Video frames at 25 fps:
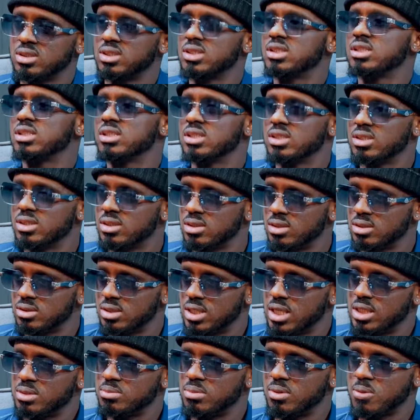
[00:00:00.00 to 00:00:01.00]

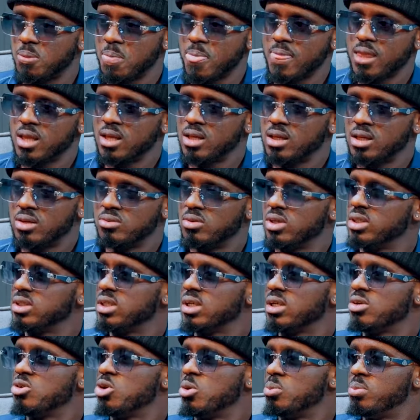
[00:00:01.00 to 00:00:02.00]
That's me. When you
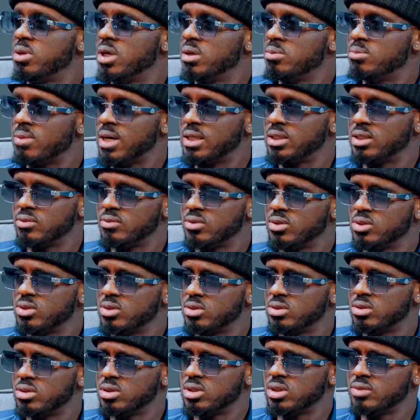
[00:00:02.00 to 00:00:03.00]
hear Gobe by
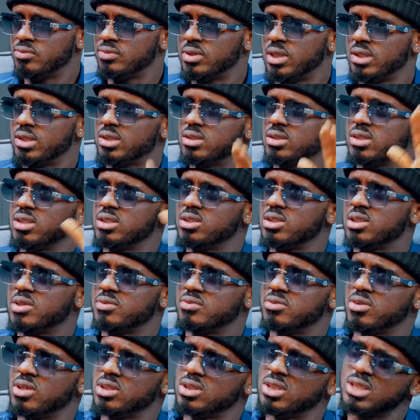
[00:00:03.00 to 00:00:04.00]
Davido, if you're listening to the
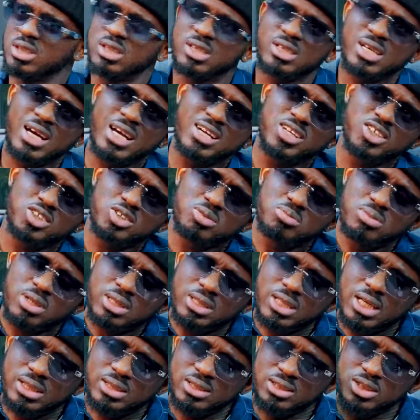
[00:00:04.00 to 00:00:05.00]
voice, there's another
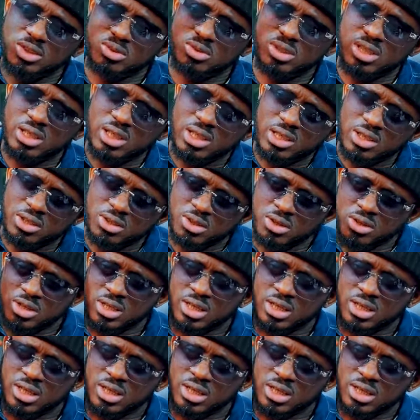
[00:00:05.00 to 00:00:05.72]
instrument that is ringing in your